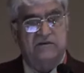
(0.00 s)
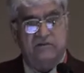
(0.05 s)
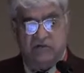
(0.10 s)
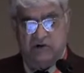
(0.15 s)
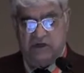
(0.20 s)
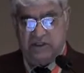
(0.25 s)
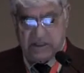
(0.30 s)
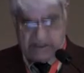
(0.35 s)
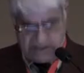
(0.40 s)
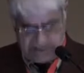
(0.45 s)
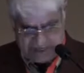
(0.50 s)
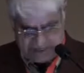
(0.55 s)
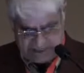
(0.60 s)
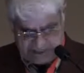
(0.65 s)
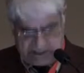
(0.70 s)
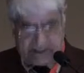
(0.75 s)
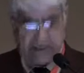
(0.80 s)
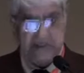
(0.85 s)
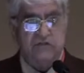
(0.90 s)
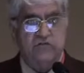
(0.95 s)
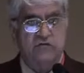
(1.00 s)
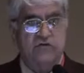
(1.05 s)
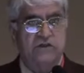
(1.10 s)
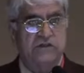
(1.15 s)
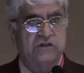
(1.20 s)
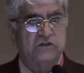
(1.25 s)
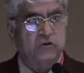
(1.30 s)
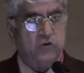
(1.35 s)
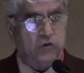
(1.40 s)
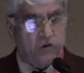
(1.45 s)
or whether they are trying to
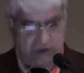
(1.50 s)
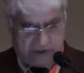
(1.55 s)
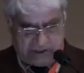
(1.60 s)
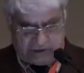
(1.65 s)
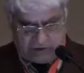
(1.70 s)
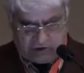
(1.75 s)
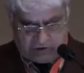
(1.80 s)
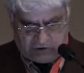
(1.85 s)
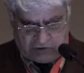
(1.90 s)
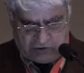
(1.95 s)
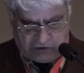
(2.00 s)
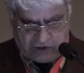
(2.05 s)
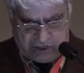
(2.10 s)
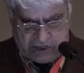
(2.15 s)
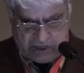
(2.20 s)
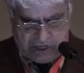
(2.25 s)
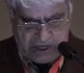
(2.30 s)
control the growth,